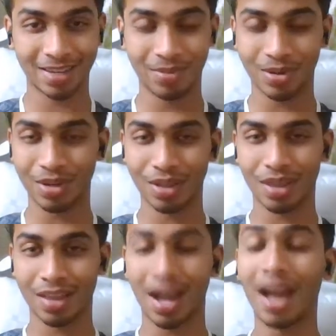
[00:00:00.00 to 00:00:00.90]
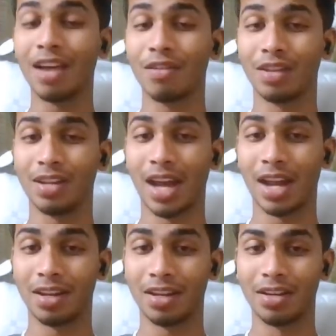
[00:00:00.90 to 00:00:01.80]
because I have seen
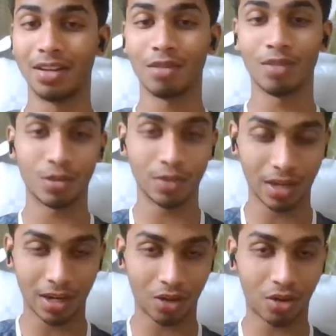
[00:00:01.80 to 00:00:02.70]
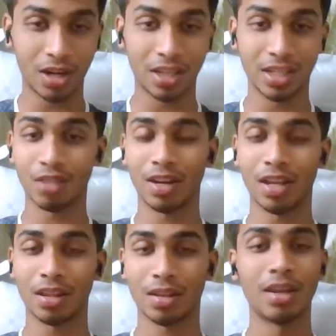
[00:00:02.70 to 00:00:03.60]
gantry girders which were in a college as well
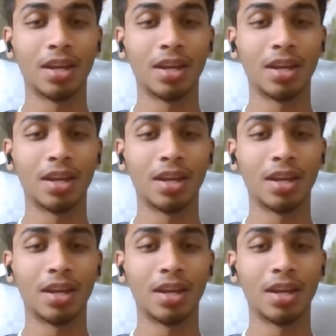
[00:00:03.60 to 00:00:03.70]
as